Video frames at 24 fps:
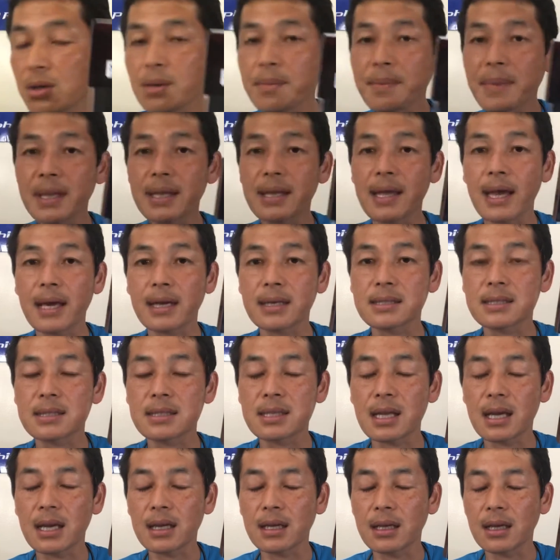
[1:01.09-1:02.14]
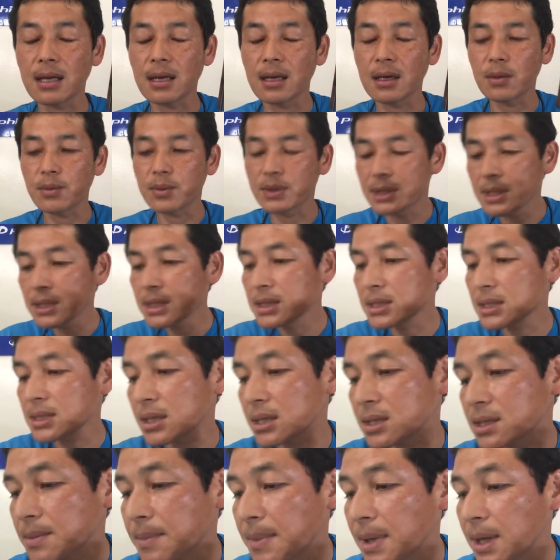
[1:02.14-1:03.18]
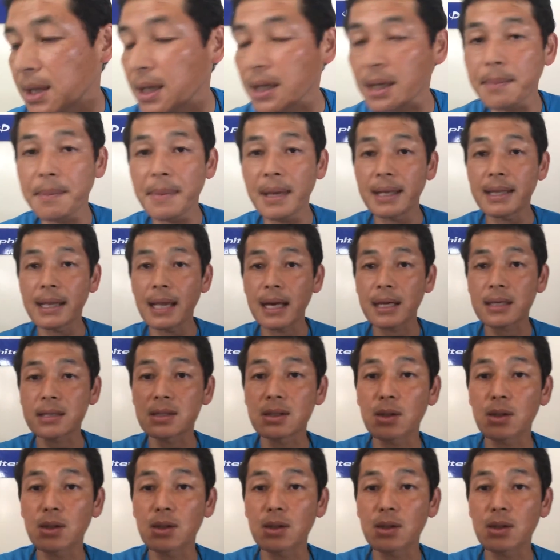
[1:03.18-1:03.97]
Metax is I, uh, we did discuss about like a Metax